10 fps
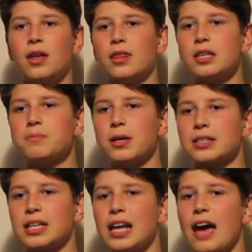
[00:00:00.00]
This
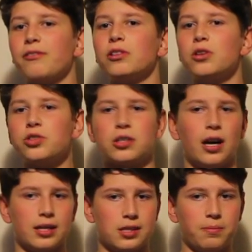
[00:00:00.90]
musket
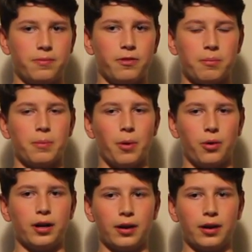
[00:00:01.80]
evolutionized from the bow and